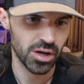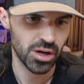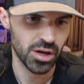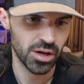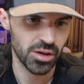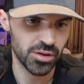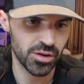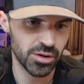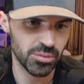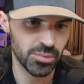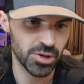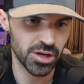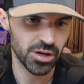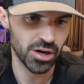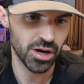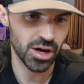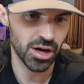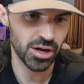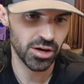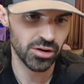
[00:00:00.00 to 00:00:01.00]
and then it made a
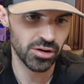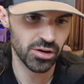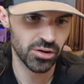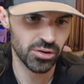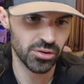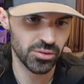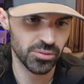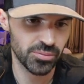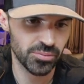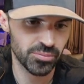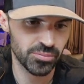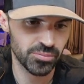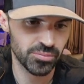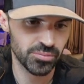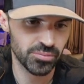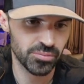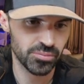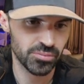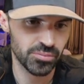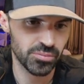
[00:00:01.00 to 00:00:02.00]
higher low.
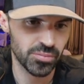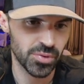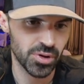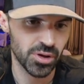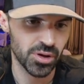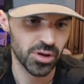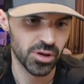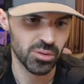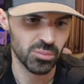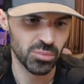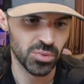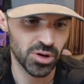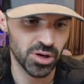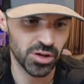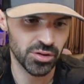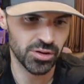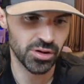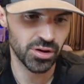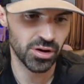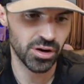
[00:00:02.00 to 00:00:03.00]
But
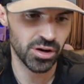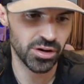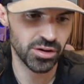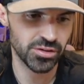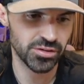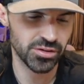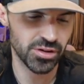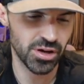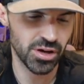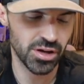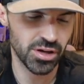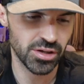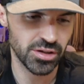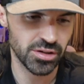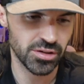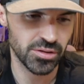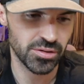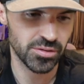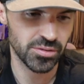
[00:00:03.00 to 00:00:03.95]
on the RSI,